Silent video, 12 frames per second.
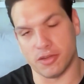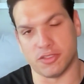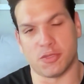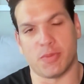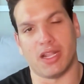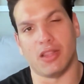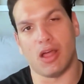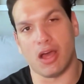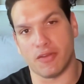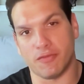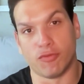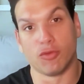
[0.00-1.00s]
years, there's been a
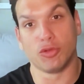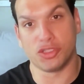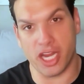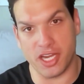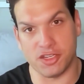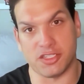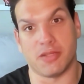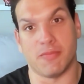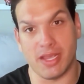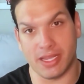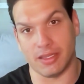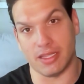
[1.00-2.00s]
lot of rule changes
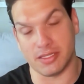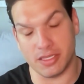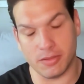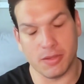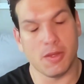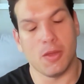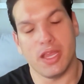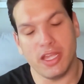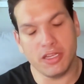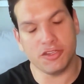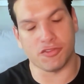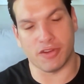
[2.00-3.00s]
to make it less
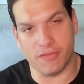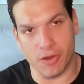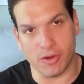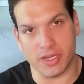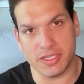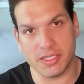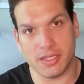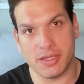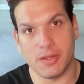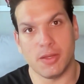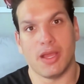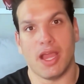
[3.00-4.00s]
injury
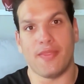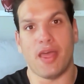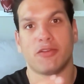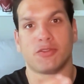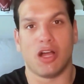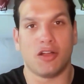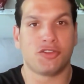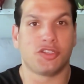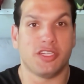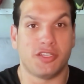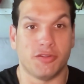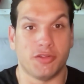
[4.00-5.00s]
focused. And that was
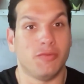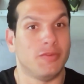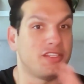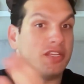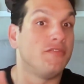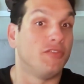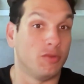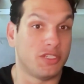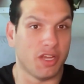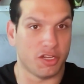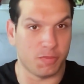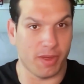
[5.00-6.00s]
largely to let's
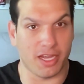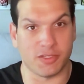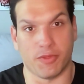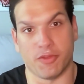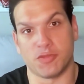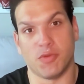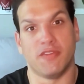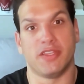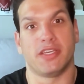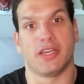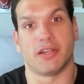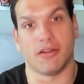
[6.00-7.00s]
influence touchbacks, whether it's
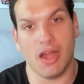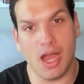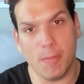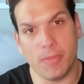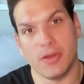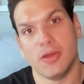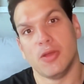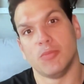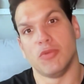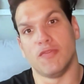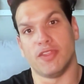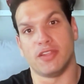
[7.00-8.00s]
moving the kicker up,
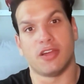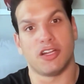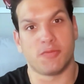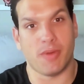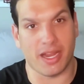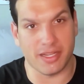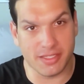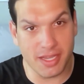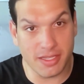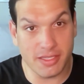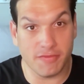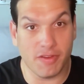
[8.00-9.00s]
moving the touchback
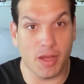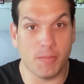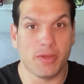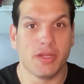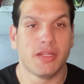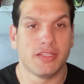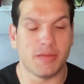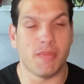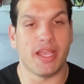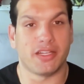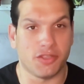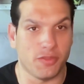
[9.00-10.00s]
incentive up
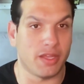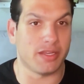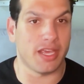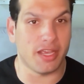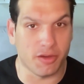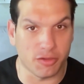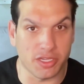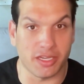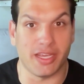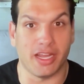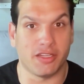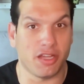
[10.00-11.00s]
to make it so that kickers
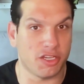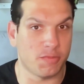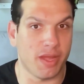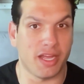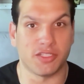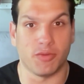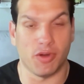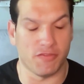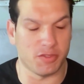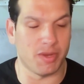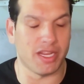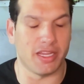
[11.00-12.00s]
can kick touchbacks so we
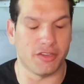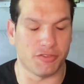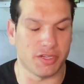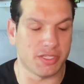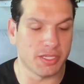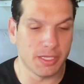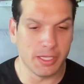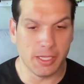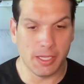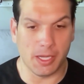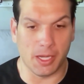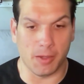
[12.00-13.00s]
don't have as many injuries.
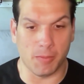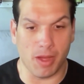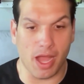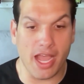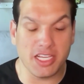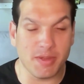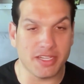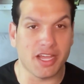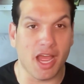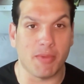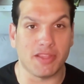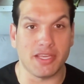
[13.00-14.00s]
I
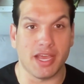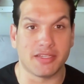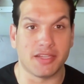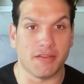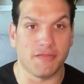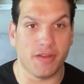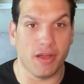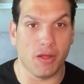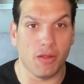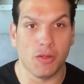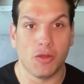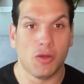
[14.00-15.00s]
spent time at the
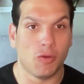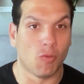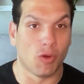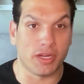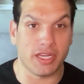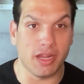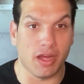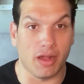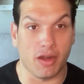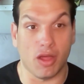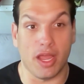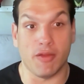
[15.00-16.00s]
XFL working
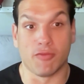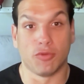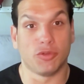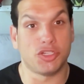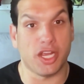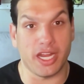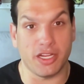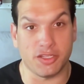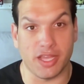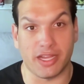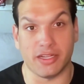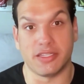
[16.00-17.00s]
on a rule
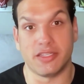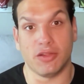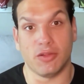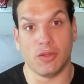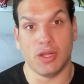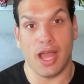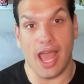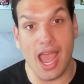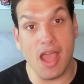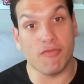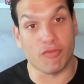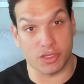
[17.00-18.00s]
change that could still
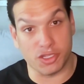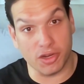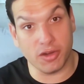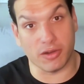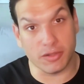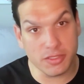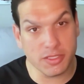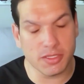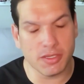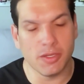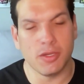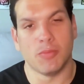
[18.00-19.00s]
have
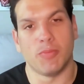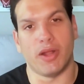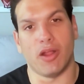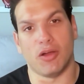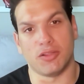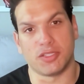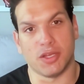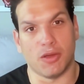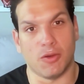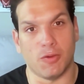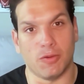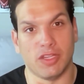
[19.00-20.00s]
returns, but
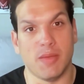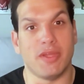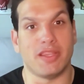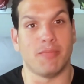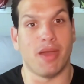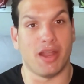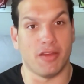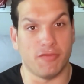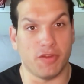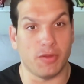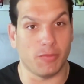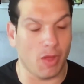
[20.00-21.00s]
also limit the
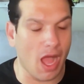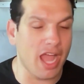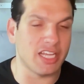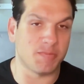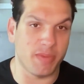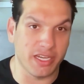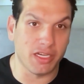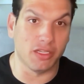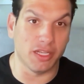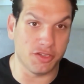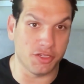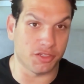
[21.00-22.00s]
amount of high-speed
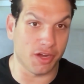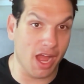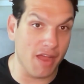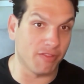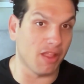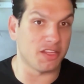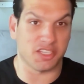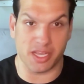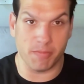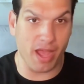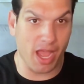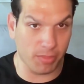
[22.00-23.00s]
collisions or
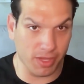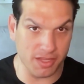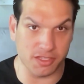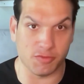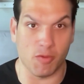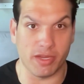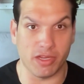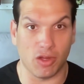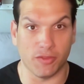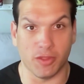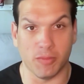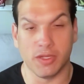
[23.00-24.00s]
high-velocity impact plays is what we
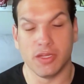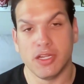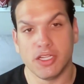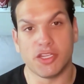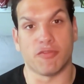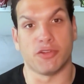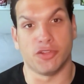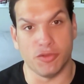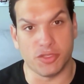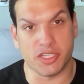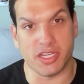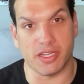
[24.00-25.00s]
called them, to
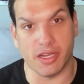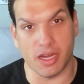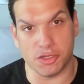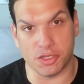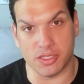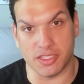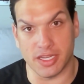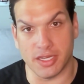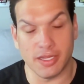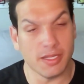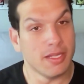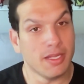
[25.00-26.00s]
reduce concussions.
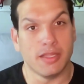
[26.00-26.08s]
And